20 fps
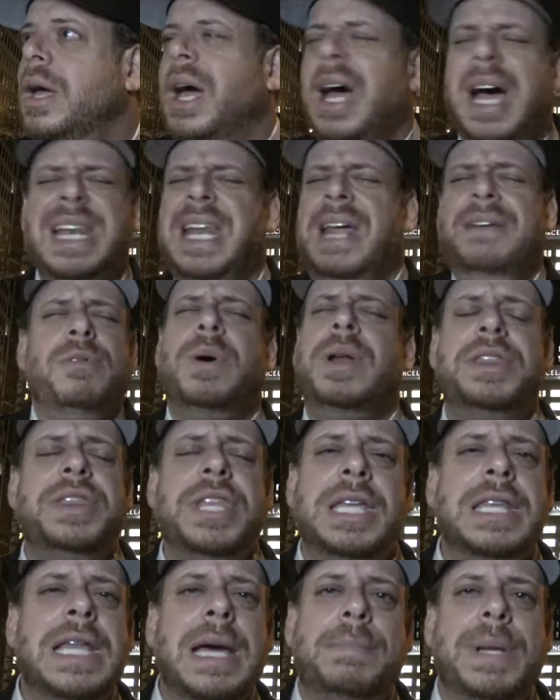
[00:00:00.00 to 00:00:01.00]
I never want to
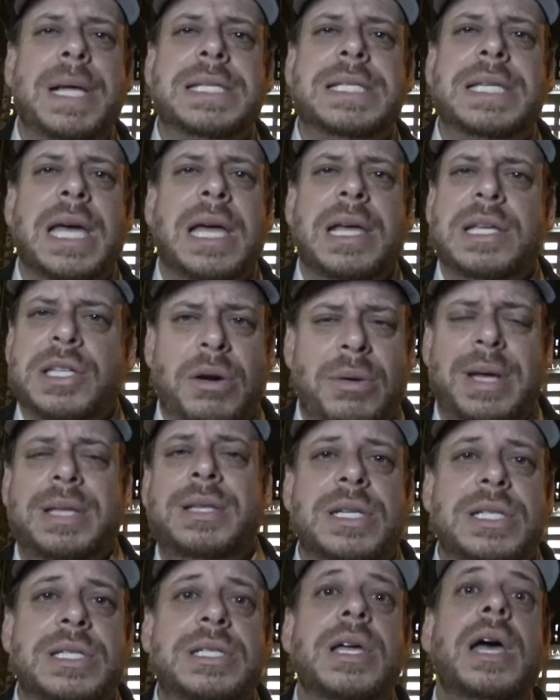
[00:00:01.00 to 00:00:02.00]
think of that place again. It's
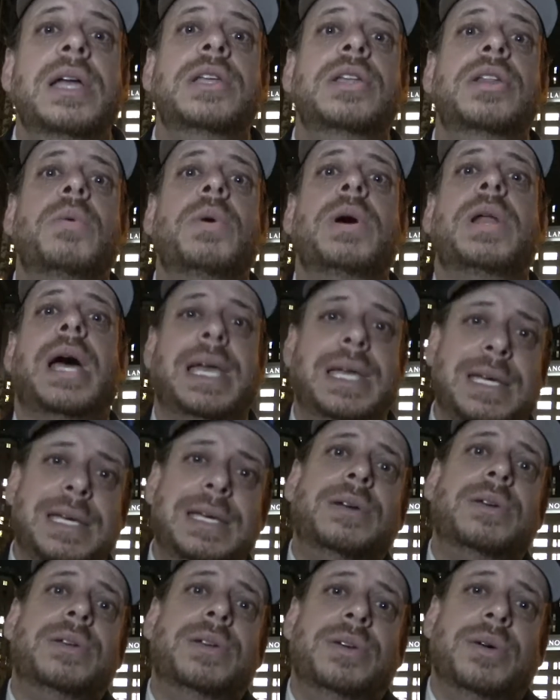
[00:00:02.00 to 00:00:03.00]
horrendous. And you know what? I
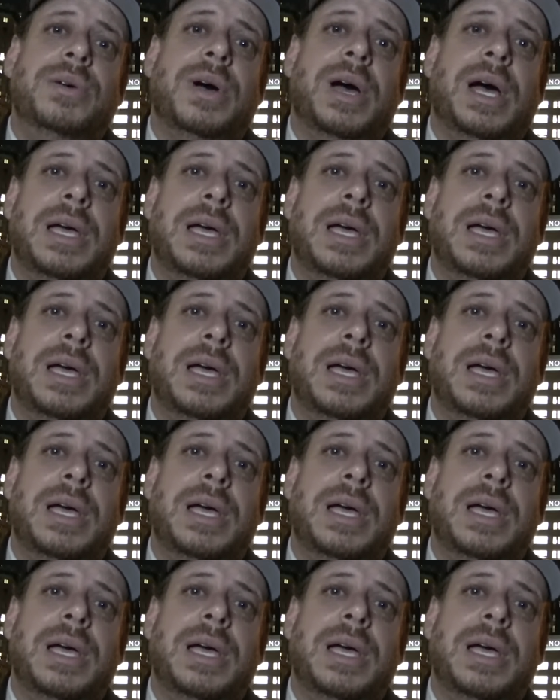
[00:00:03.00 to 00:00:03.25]
hear you.